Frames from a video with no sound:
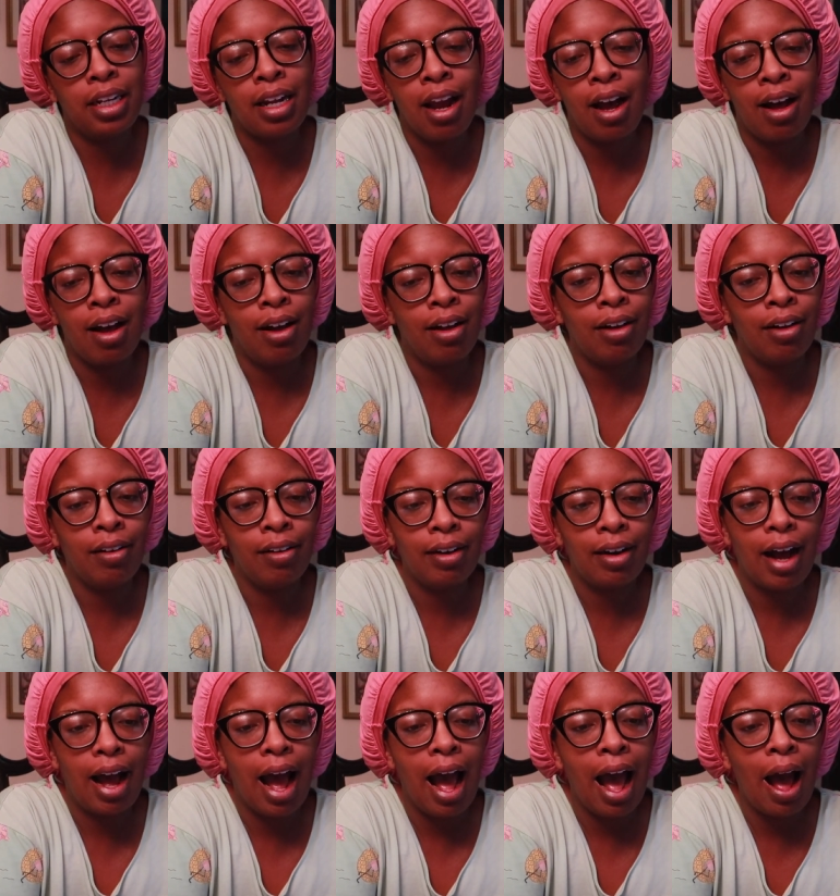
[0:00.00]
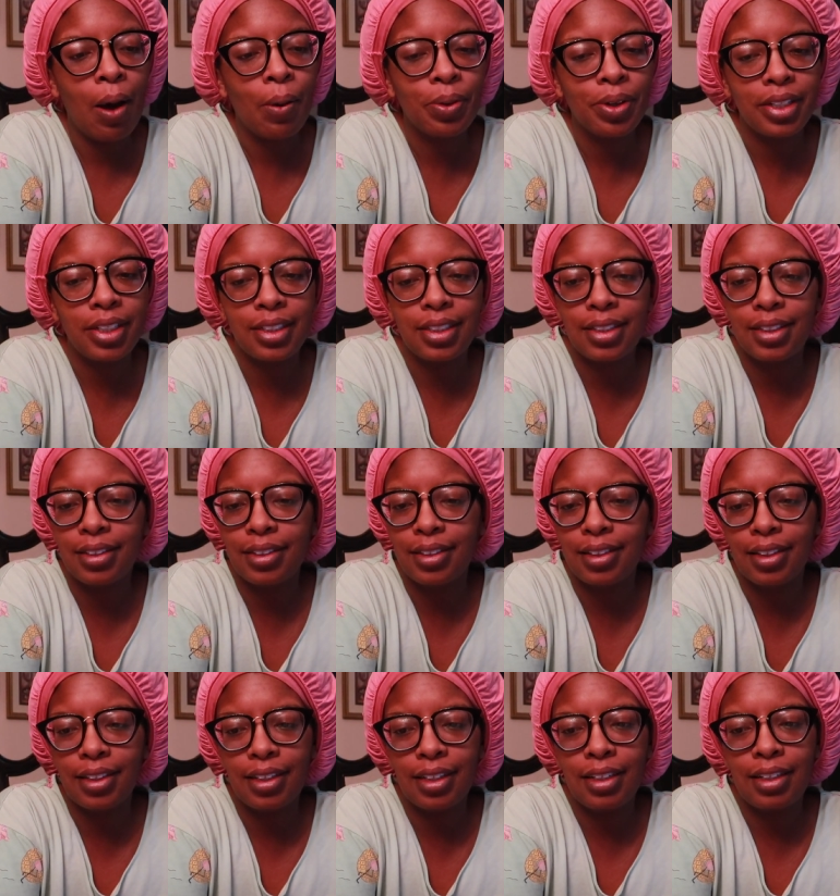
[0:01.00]
Y'all, I was
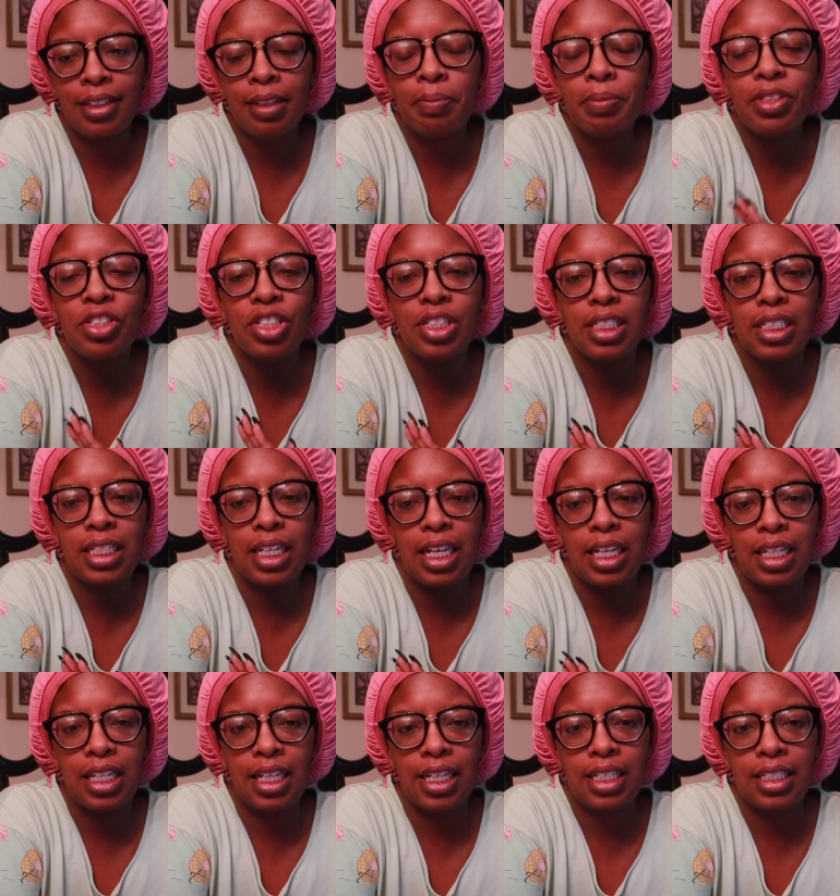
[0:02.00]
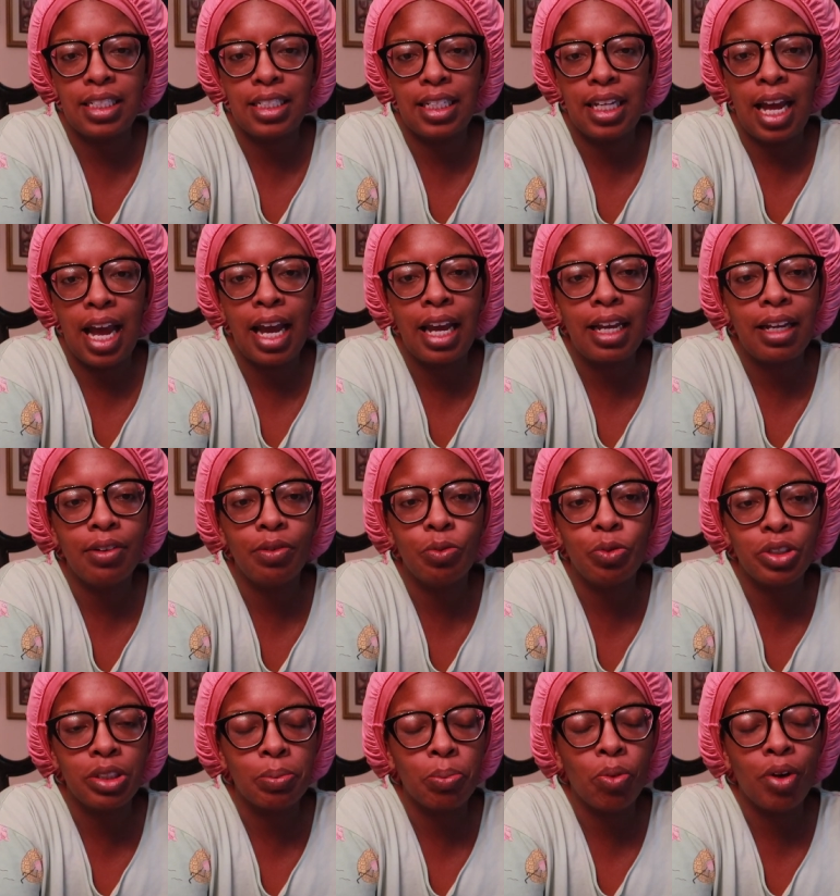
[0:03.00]
let me just say this. I
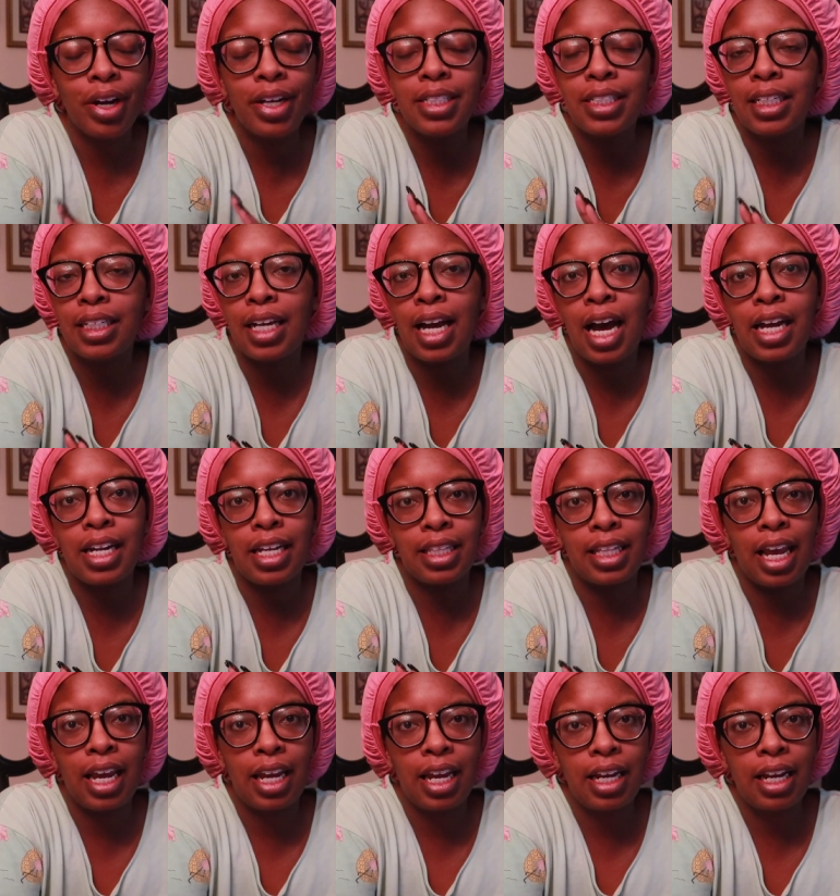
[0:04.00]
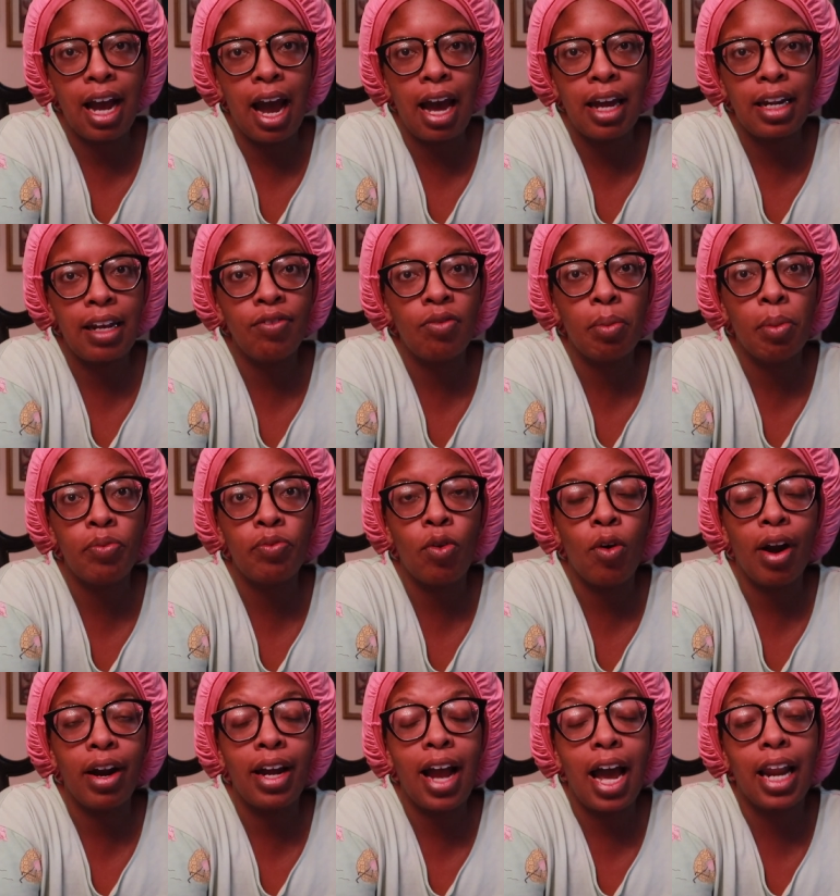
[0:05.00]
was praising God and thanking God even
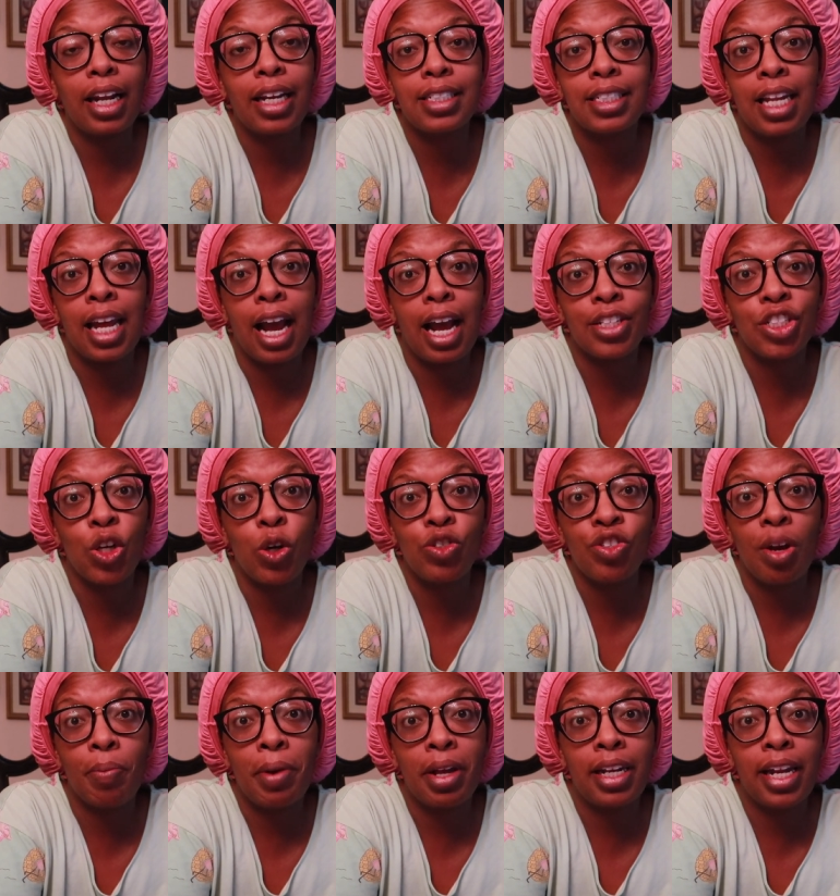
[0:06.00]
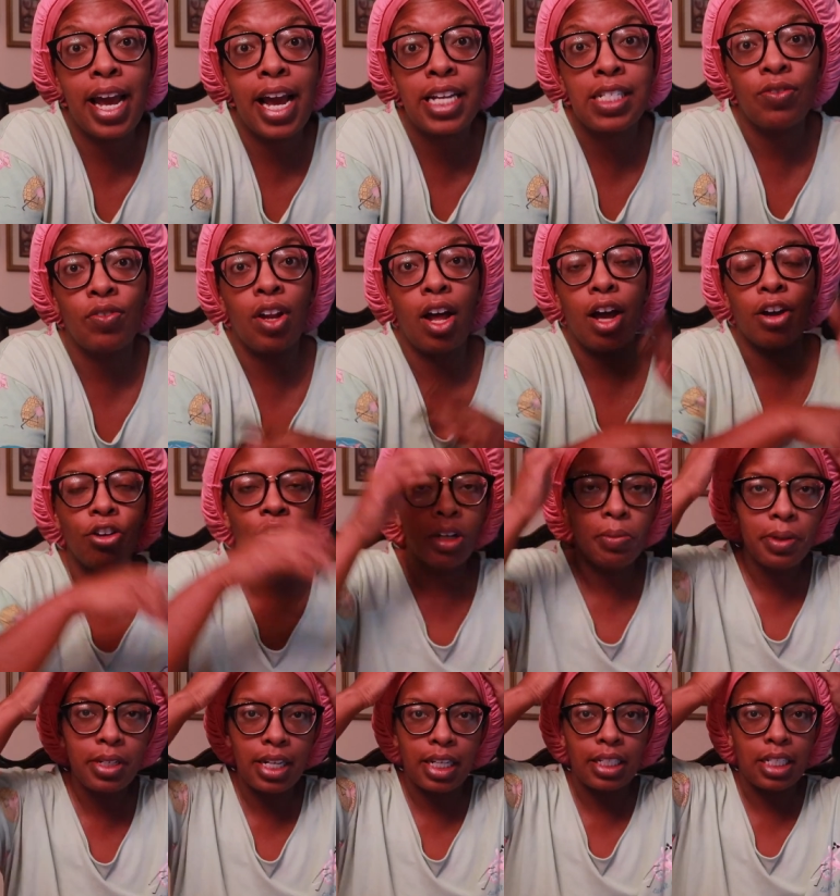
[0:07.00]
before I got it. Because like I told you on my last vlog, let
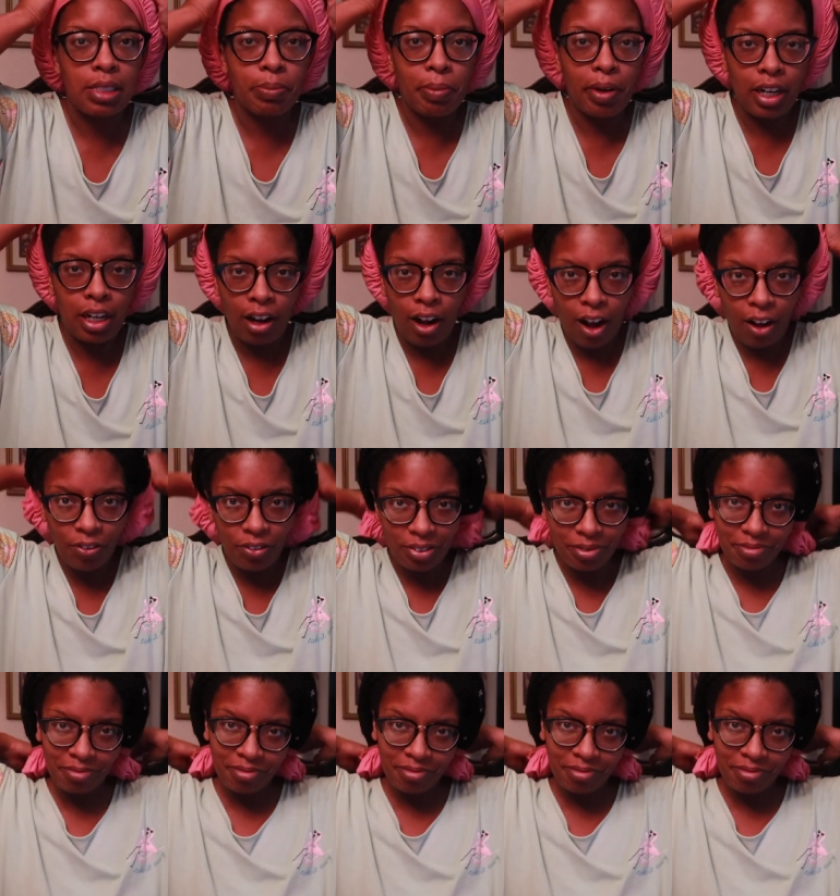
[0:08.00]
me take this money off.